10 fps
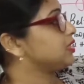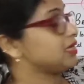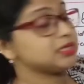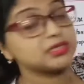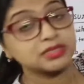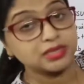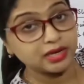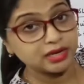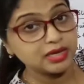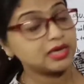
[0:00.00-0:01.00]
is
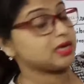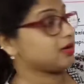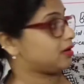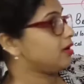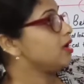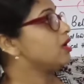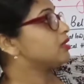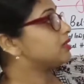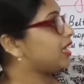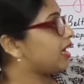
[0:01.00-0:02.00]
descending here,
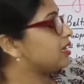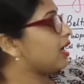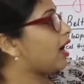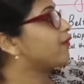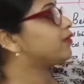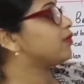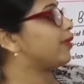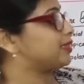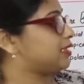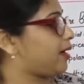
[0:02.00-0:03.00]
then after
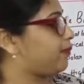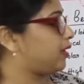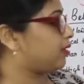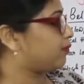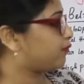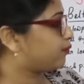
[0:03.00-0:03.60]
what's happening?